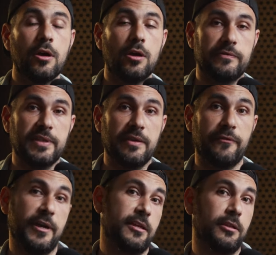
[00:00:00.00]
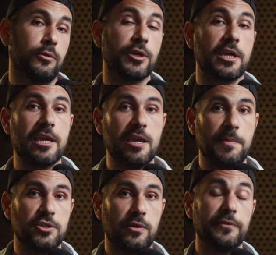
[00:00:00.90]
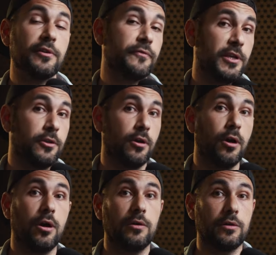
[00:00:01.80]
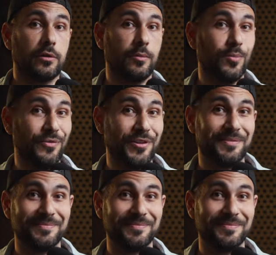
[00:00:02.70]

of the final looking image of your video or movie.